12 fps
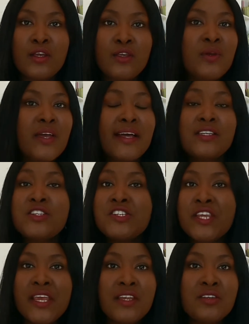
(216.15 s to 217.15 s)
you can
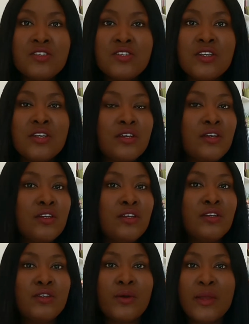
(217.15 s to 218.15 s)
change
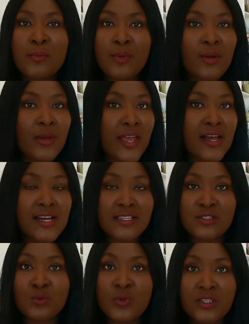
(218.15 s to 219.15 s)
your employer
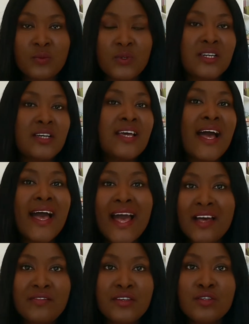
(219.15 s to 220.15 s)
at will without
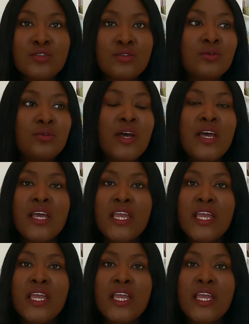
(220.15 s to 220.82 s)
having to